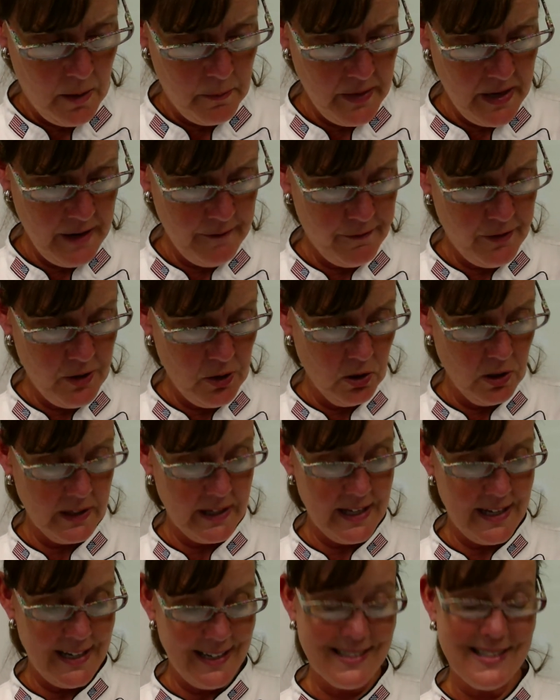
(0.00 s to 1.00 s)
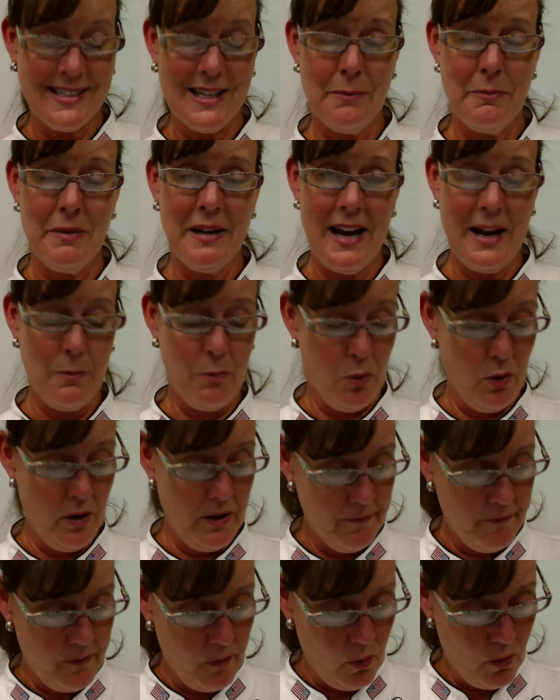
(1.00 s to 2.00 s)
If you look at Exhibit
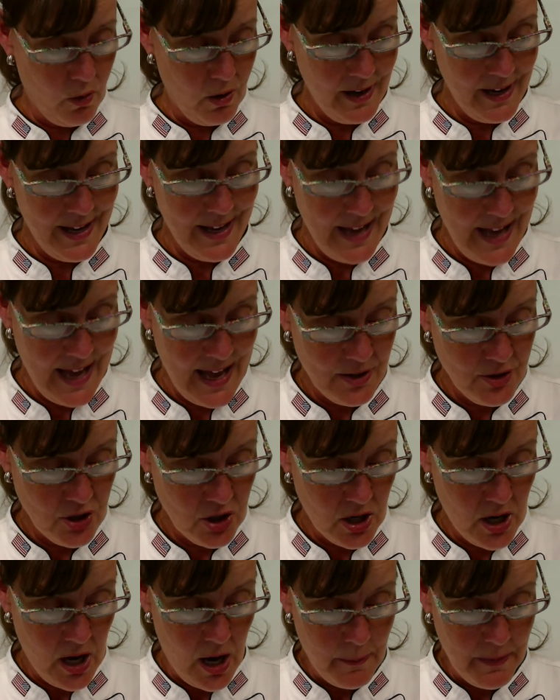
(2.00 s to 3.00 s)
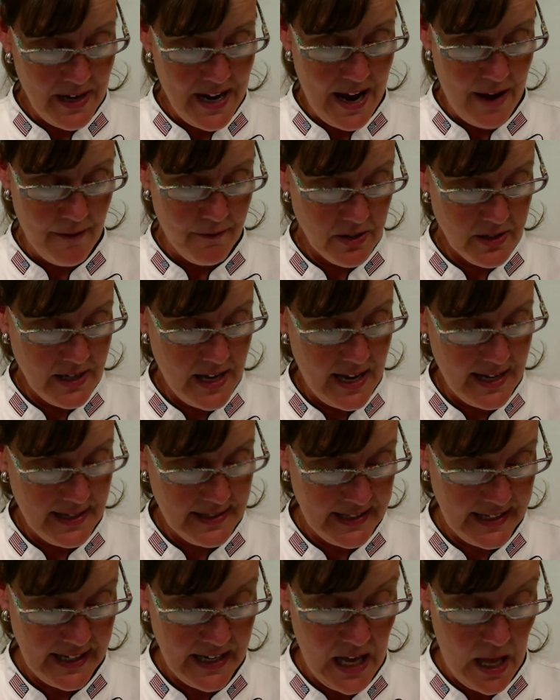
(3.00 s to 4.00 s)
8.4, it has your common
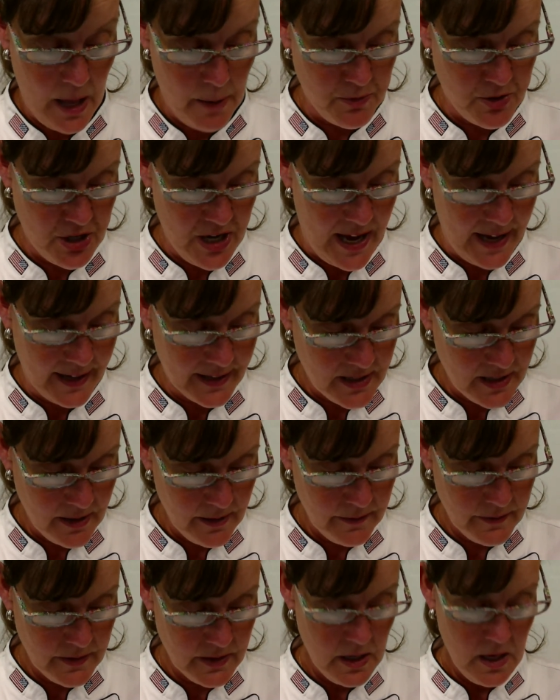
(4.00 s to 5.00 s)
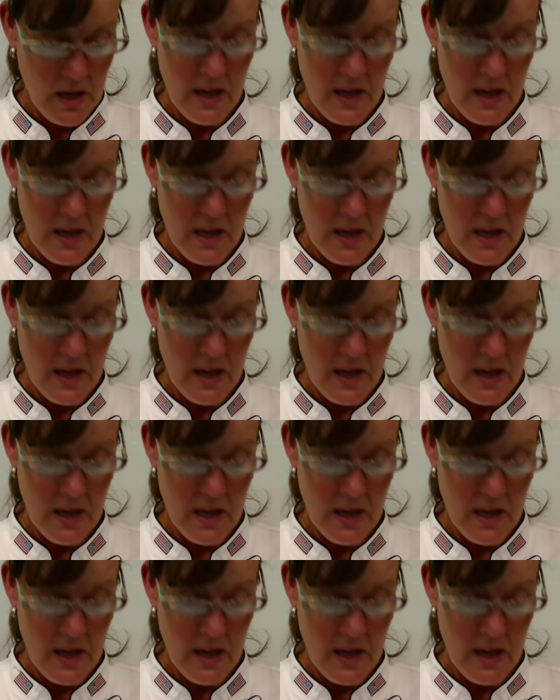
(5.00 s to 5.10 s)
advertising objectives.